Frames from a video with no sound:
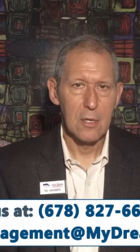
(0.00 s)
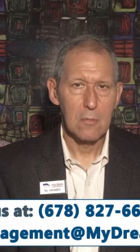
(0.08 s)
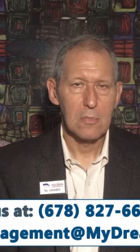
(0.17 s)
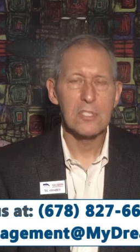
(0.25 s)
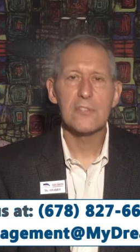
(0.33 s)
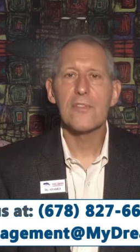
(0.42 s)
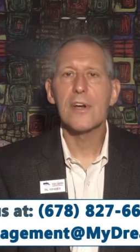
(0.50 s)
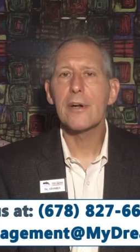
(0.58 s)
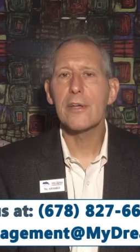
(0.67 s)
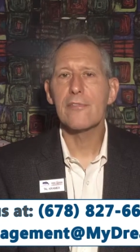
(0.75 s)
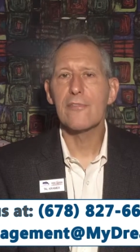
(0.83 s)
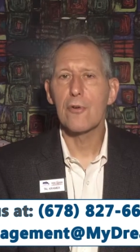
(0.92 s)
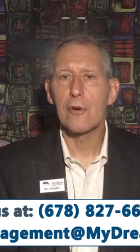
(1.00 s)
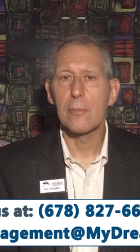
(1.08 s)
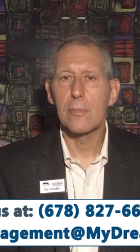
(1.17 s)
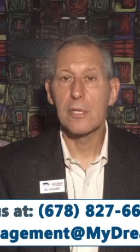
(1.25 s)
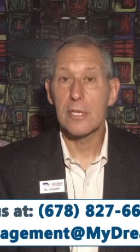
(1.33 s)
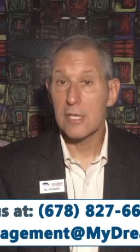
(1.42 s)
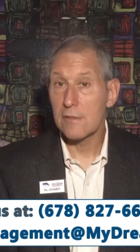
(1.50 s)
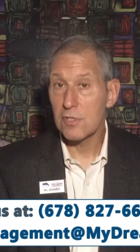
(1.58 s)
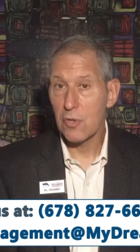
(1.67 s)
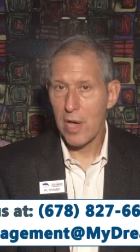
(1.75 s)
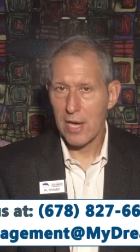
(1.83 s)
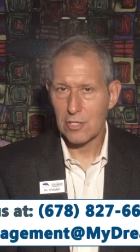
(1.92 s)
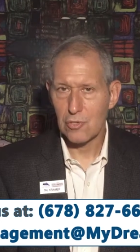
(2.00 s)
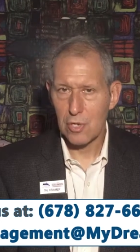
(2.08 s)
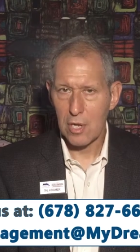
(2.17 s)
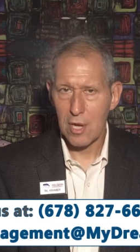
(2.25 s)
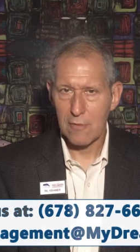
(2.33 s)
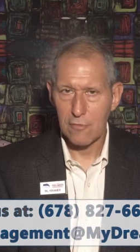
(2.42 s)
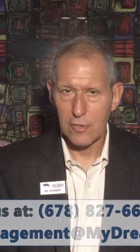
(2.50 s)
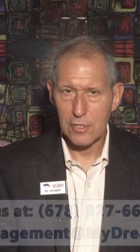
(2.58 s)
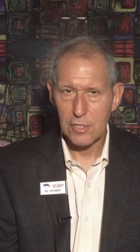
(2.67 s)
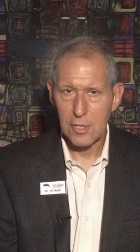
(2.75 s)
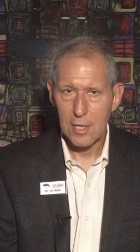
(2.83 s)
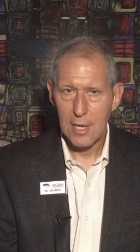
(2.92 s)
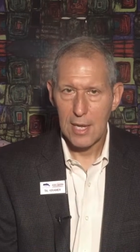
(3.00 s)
which is very affordable and gives you extra coverage.